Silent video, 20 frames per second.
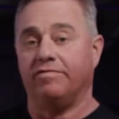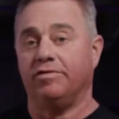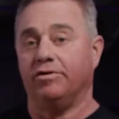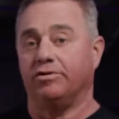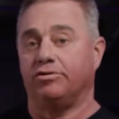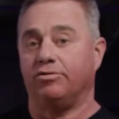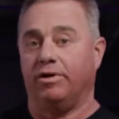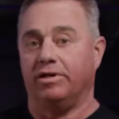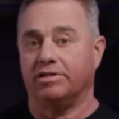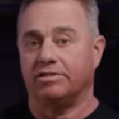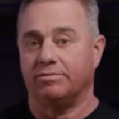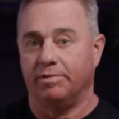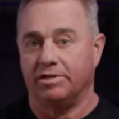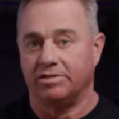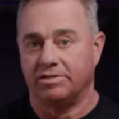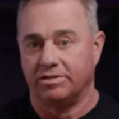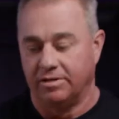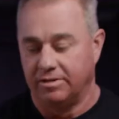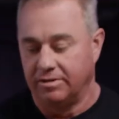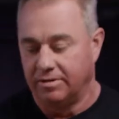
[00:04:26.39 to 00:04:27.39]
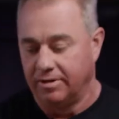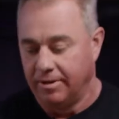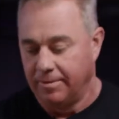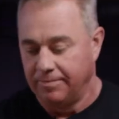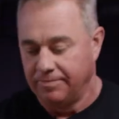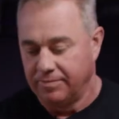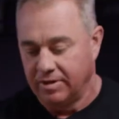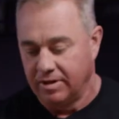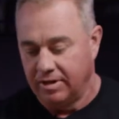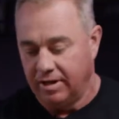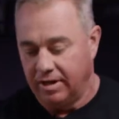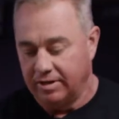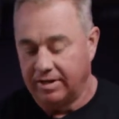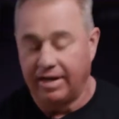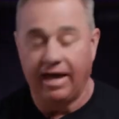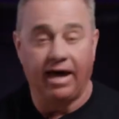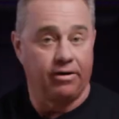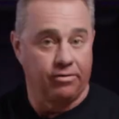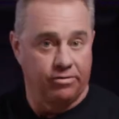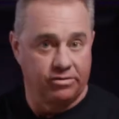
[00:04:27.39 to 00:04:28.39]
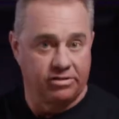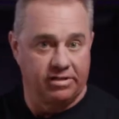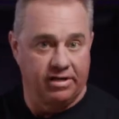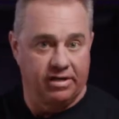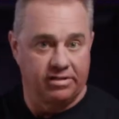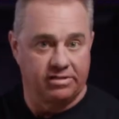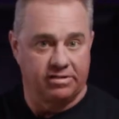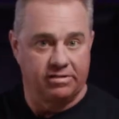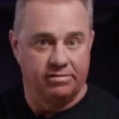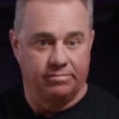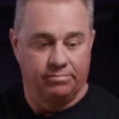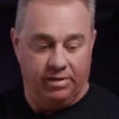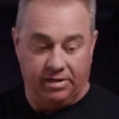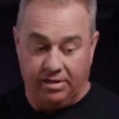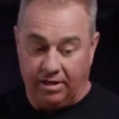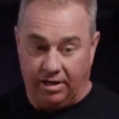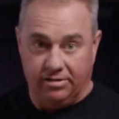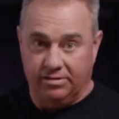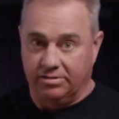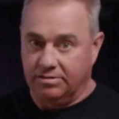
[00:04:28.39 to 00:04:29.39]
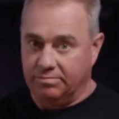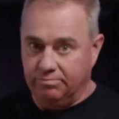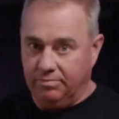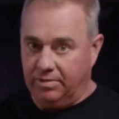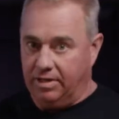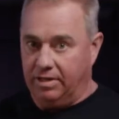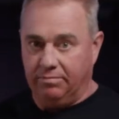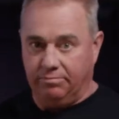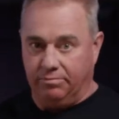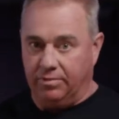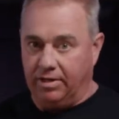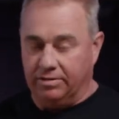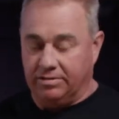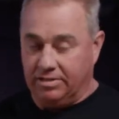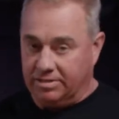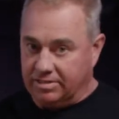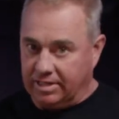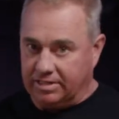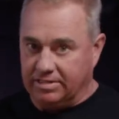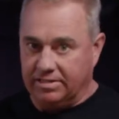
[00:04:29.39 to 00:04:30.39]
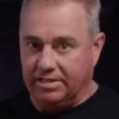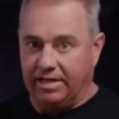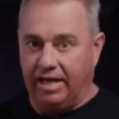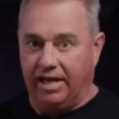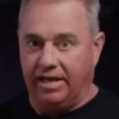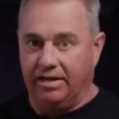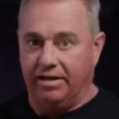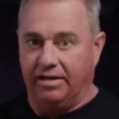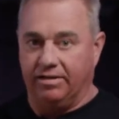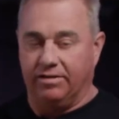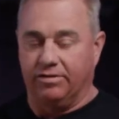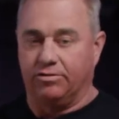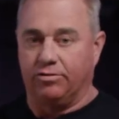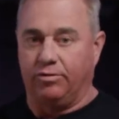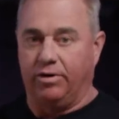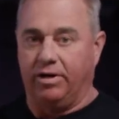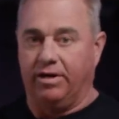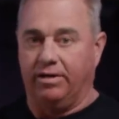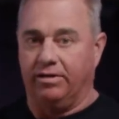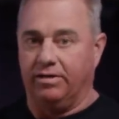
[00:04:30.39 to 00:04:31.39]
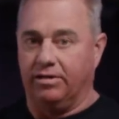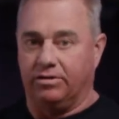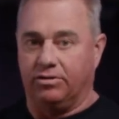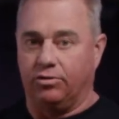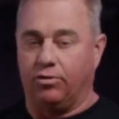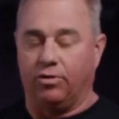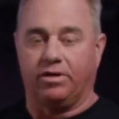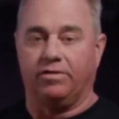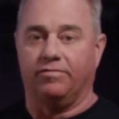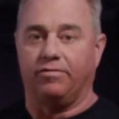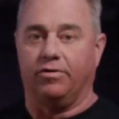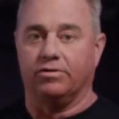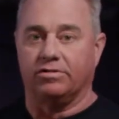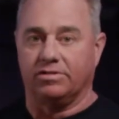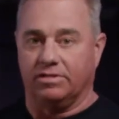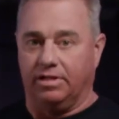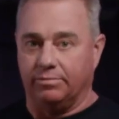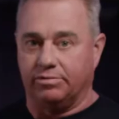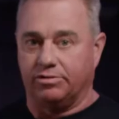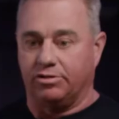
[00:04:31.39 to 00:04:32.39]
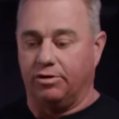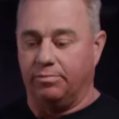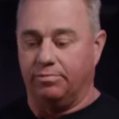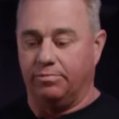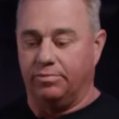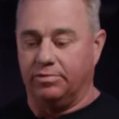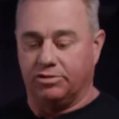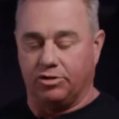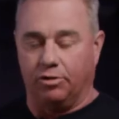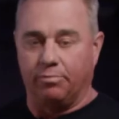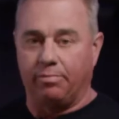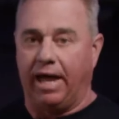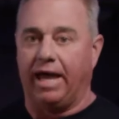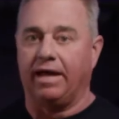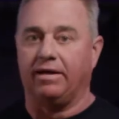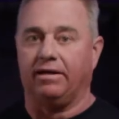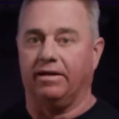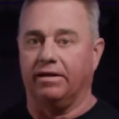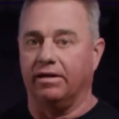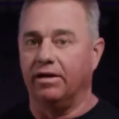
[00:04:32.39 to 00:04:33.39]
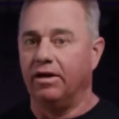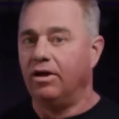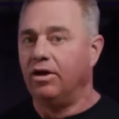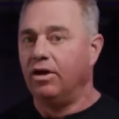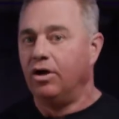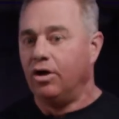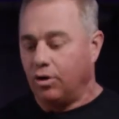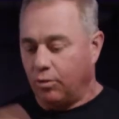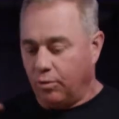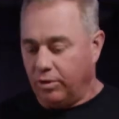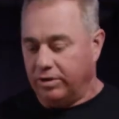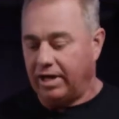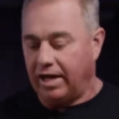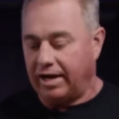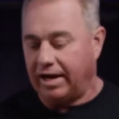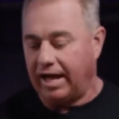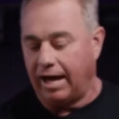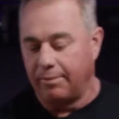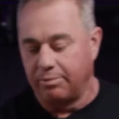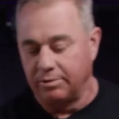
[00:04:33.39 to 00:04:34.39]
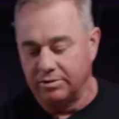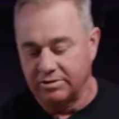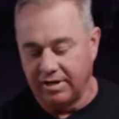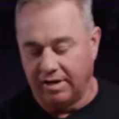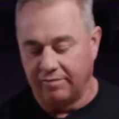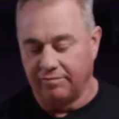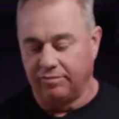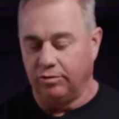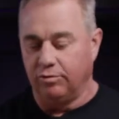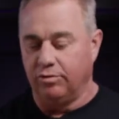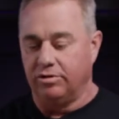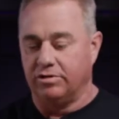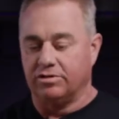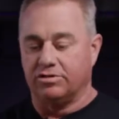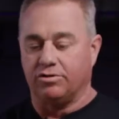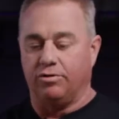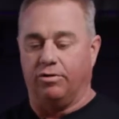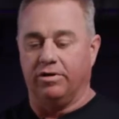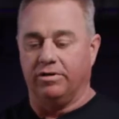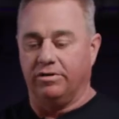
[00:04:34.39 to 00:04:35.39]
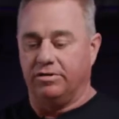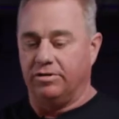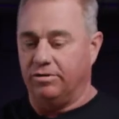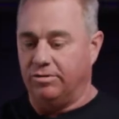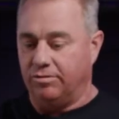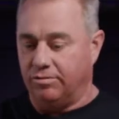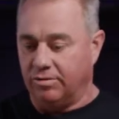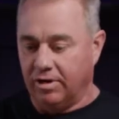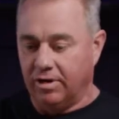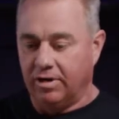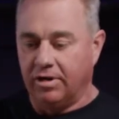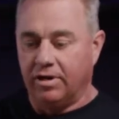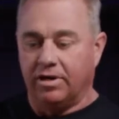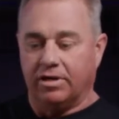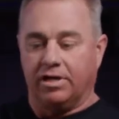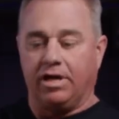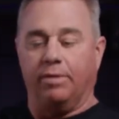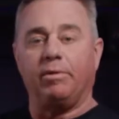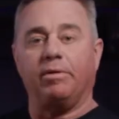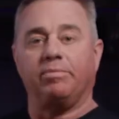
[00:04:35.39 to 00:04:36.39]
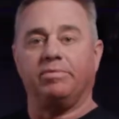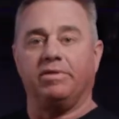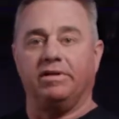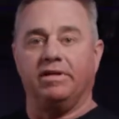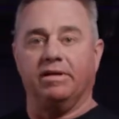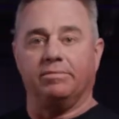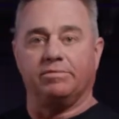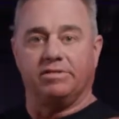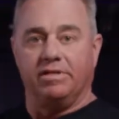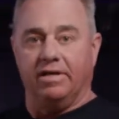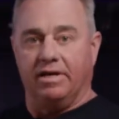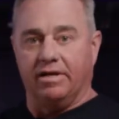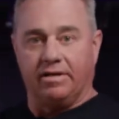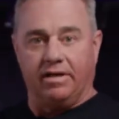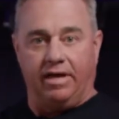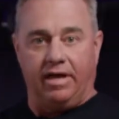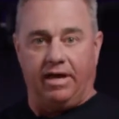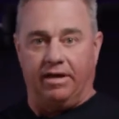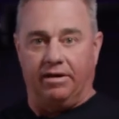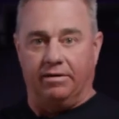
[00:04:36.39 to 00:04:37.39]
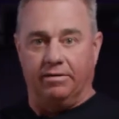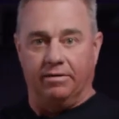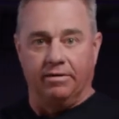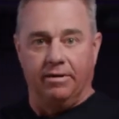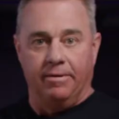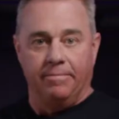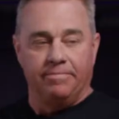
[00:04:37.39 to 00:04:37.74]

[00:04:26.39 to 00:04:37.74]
transmission encounters this, because it's a 68 and the torque converter slips so badly, when that happens, that fluid is going to come up the dipstick and